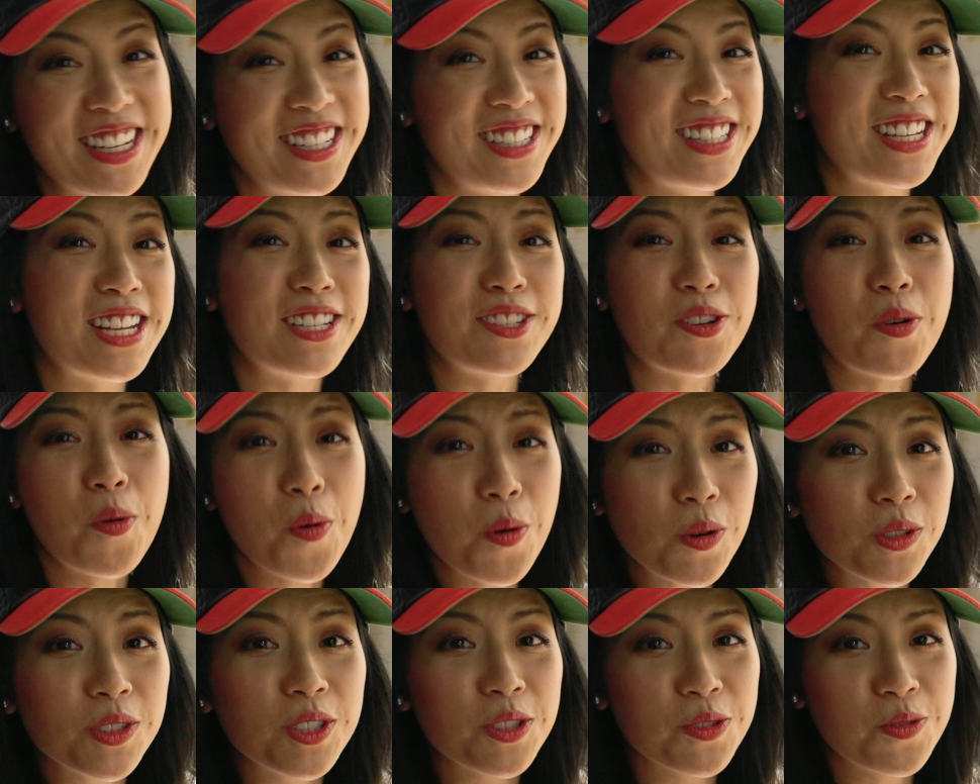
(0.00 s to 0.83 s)
Is as
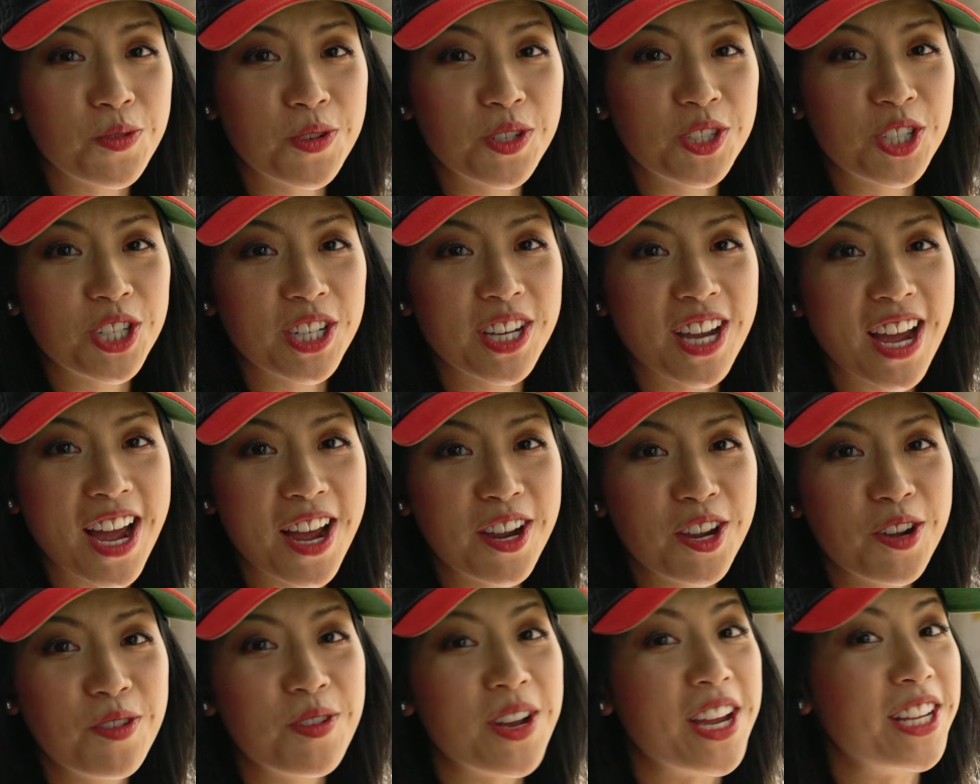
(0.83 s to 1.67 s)
old school
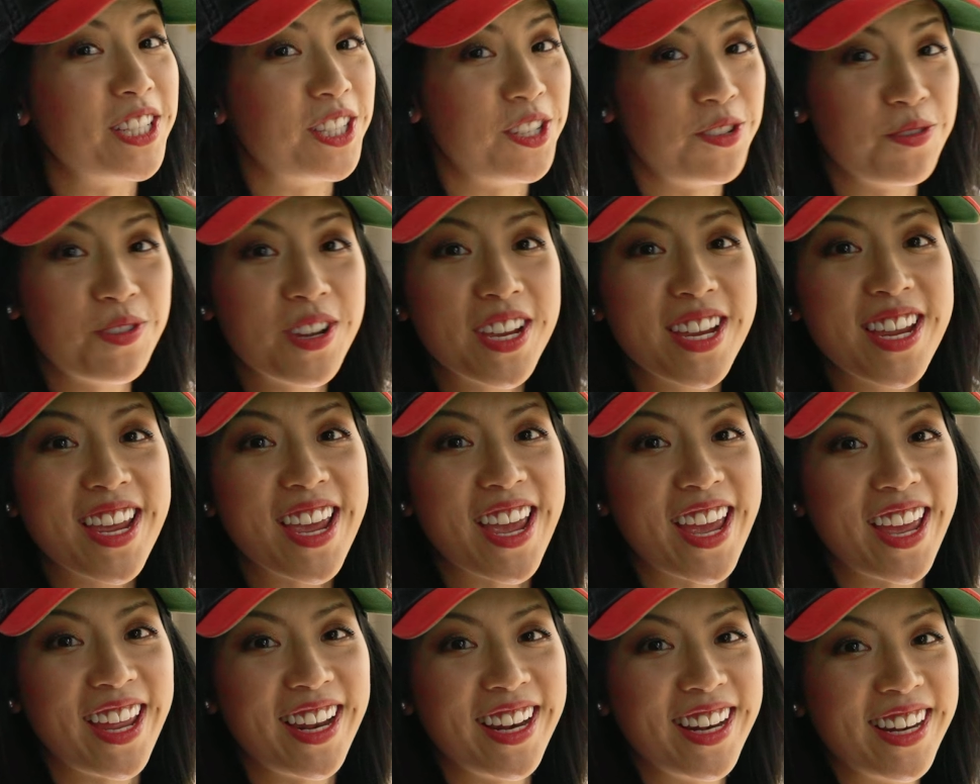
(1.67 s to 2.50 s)
Chicago as you can get.